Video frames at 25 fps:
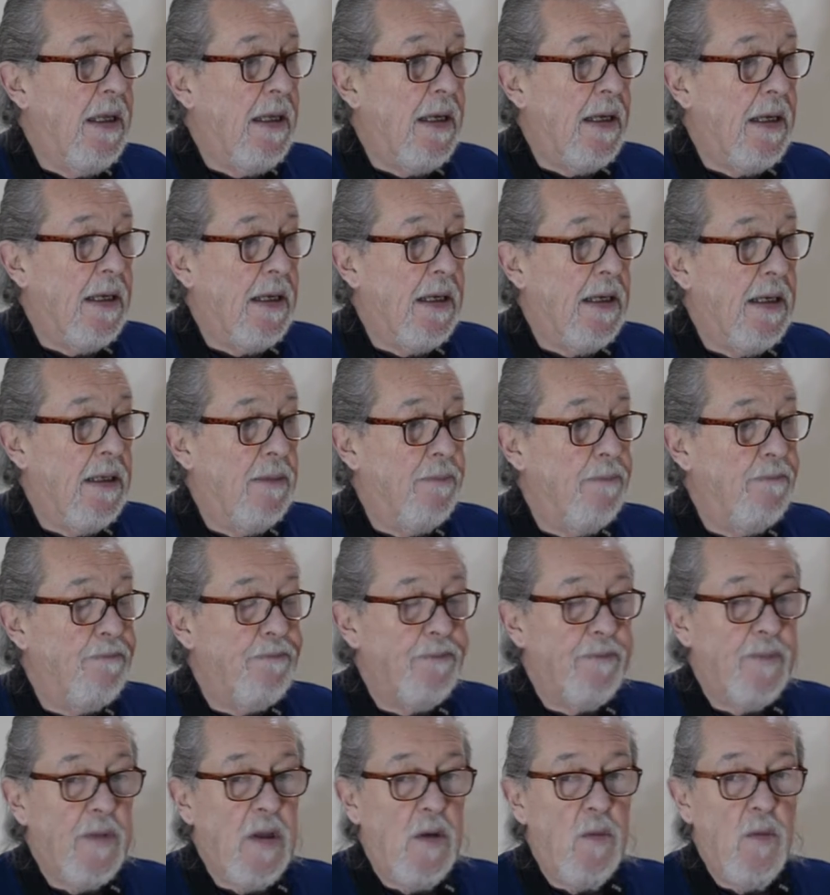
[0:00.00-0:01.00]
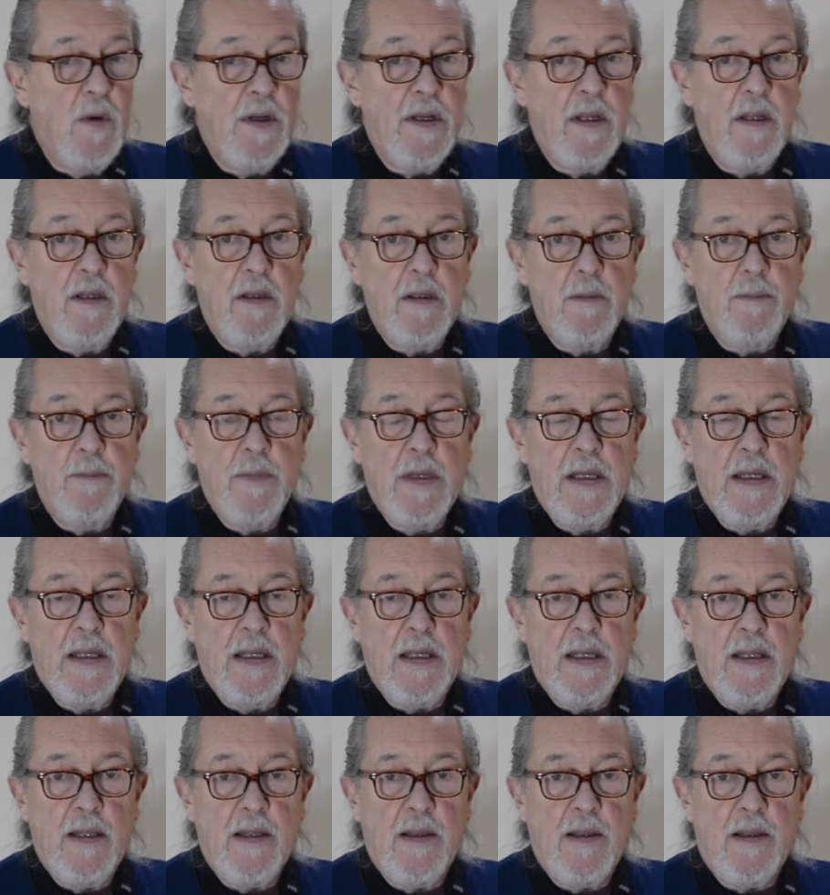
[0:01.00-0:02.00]
One of them
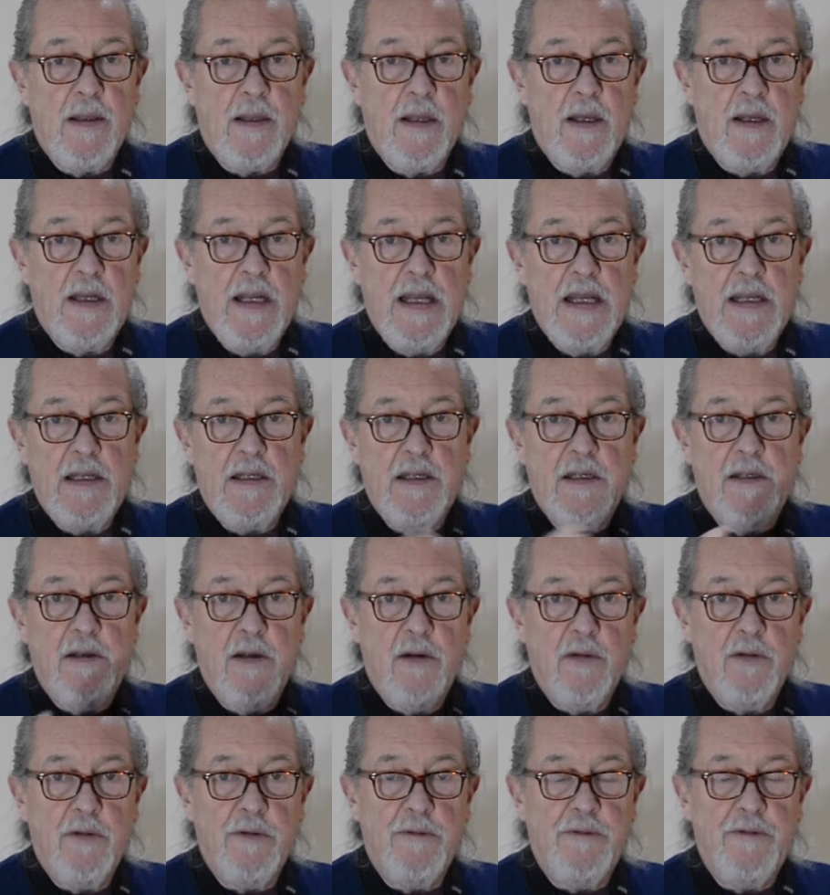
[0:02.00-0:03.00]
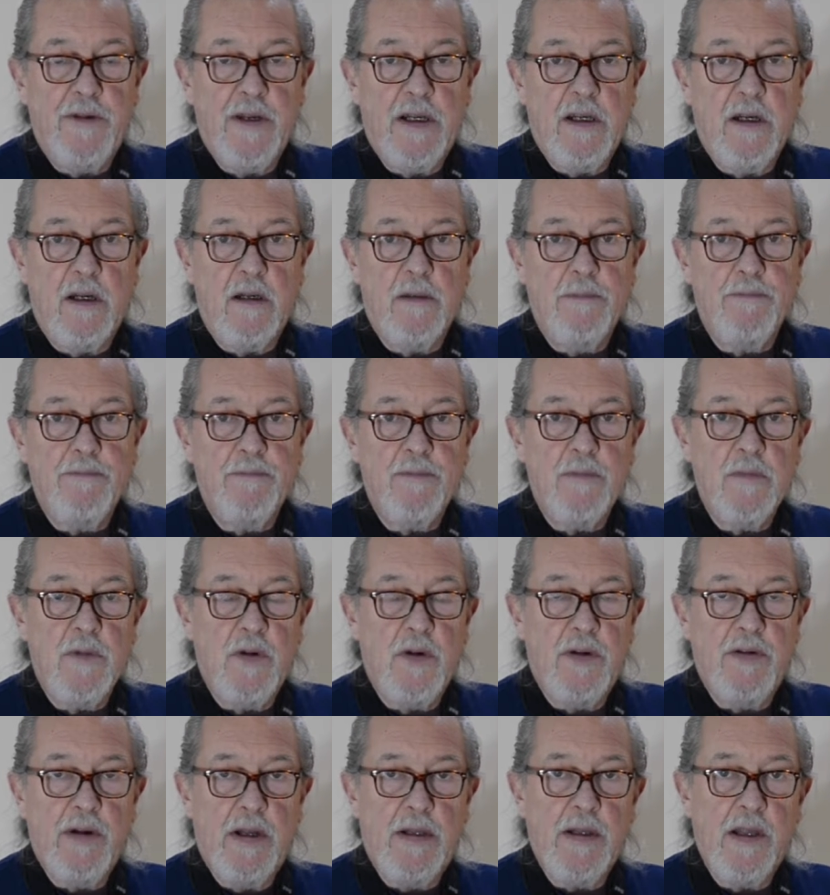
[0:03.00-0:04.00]
is an 8-note figure
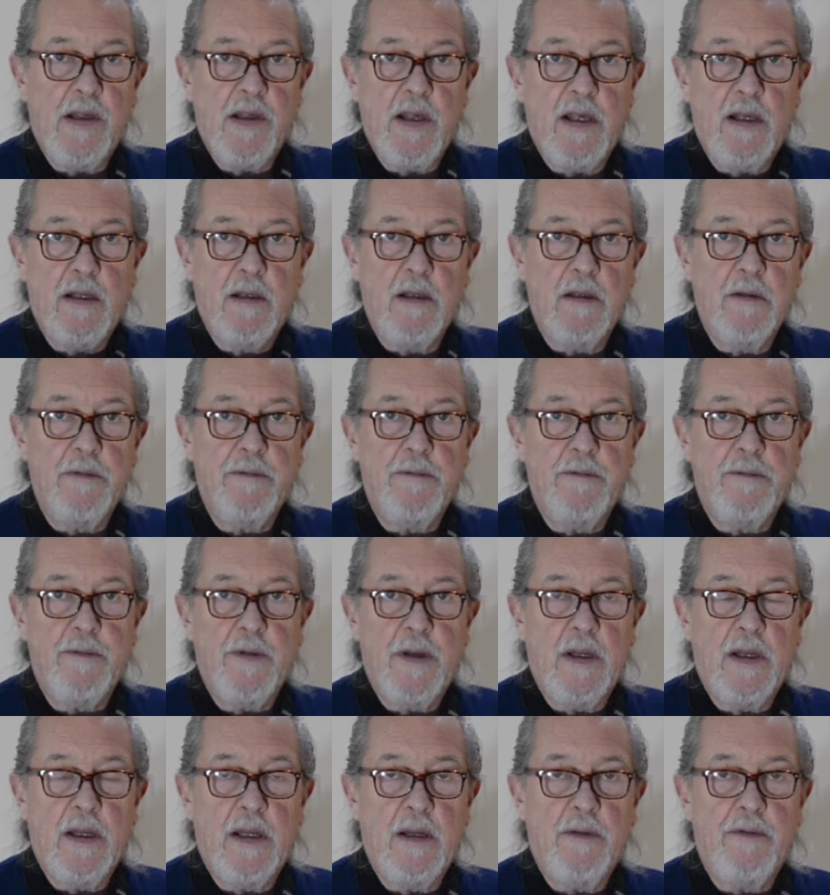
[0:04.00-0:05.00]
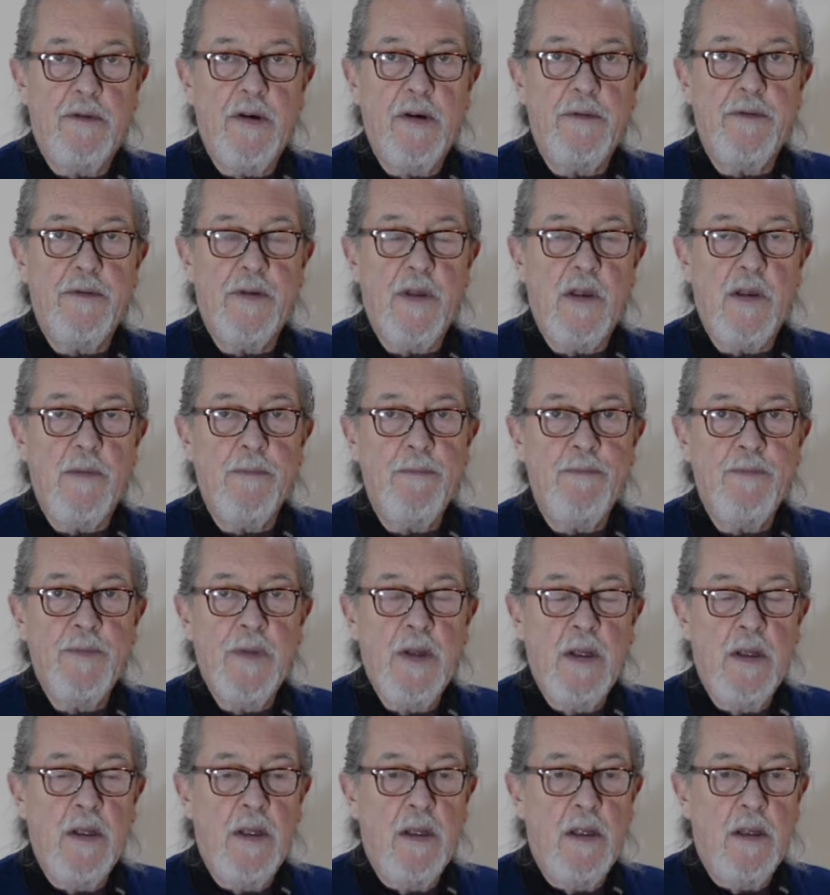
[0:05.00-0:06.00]
going around the cycle of fifths.
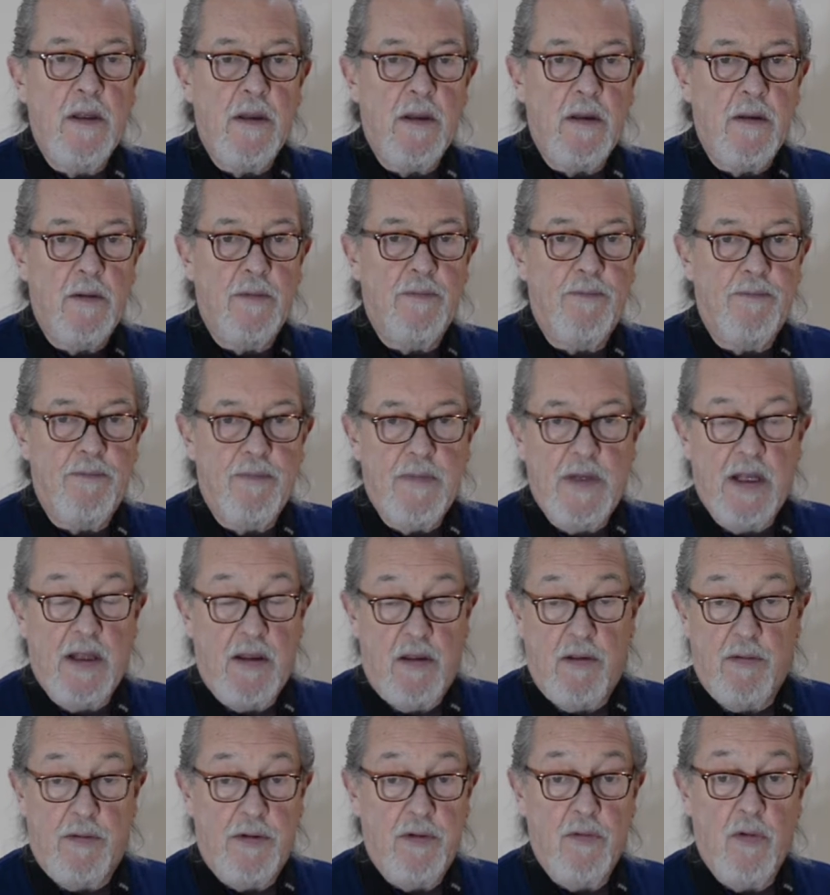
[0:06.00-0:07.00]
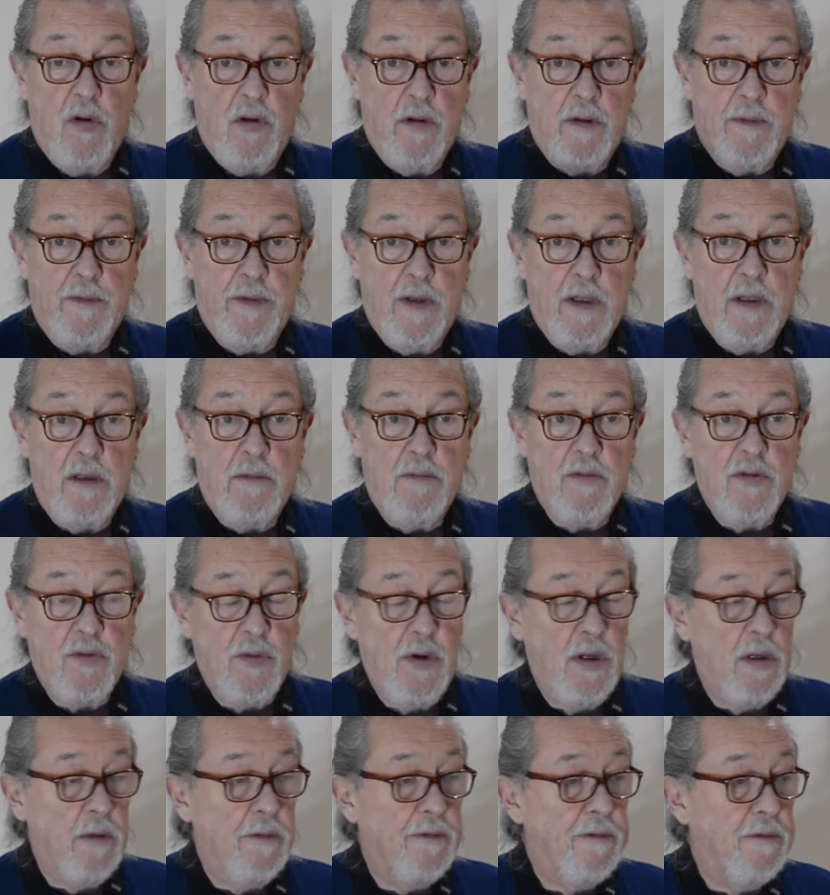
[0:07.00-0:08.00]
So it takes you through all of the
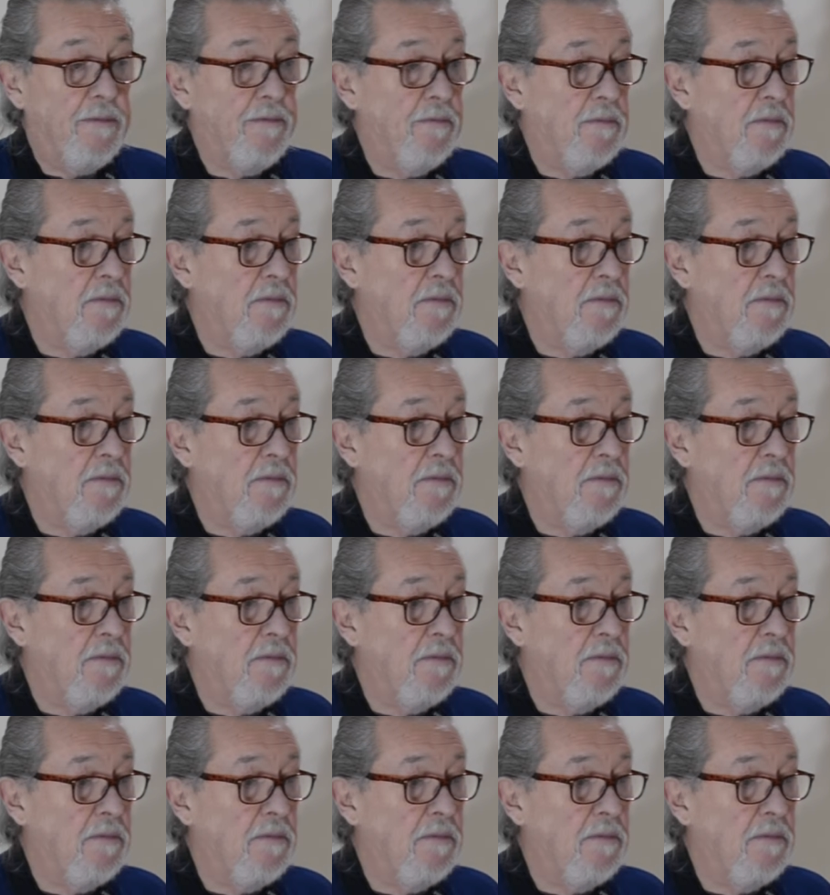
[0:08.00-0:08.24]
12